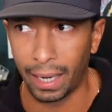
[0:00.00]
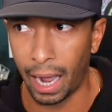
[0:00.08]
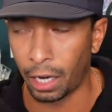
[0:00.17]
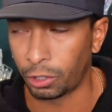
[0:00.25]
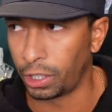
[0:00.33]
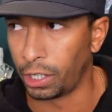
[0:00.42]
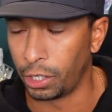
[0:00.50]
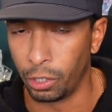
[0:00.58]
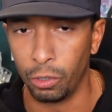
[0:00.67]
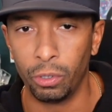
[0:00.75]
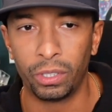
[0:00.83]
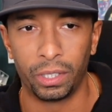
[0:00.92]
actually
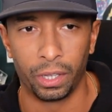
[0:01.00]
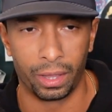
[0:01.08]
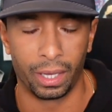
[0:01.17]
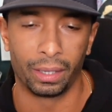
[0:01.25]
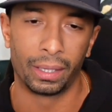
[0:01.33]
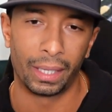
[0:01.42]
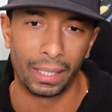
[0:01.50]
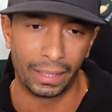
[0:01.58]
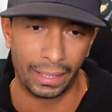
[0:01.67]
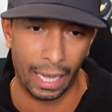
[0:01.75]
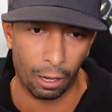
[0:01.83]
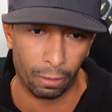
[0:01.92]
use the thing that they
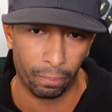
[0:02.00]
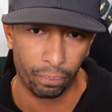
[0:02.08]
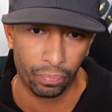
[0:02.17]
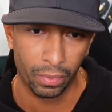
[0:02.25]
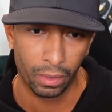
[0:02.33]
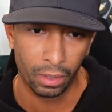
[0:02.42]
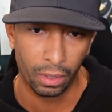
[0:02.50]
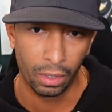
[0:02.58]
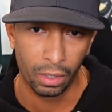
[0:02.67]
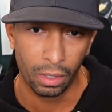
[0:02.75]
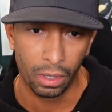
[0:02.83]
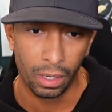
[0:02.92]
sell.
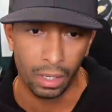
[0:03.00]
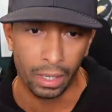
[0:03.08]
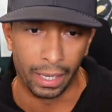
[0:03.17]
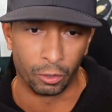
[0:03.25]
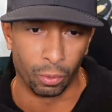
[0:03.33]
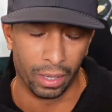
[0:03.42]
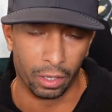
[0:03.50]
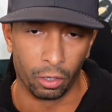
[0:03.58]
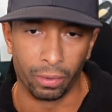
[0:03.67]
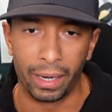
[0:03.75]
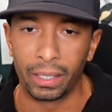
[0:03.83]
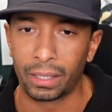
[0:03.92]
It's one of the
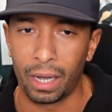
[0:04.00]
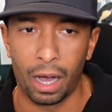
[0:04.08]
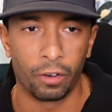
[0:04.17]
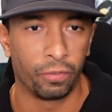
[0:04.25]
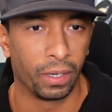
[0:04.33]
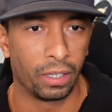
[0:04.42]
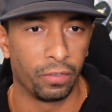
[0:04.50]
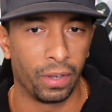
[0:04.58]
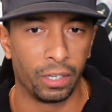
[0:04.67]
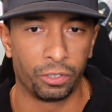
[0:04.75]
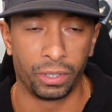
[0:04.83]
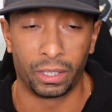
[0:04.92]
greatest conflict of
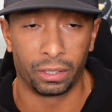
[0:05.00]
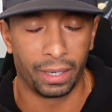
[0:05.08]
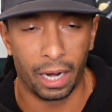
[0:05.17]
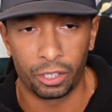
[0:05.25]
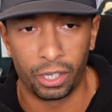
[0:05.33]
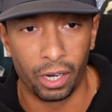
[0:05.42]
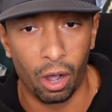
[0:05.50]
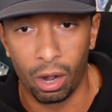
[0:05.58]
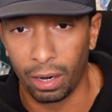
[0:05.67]
interest there actually are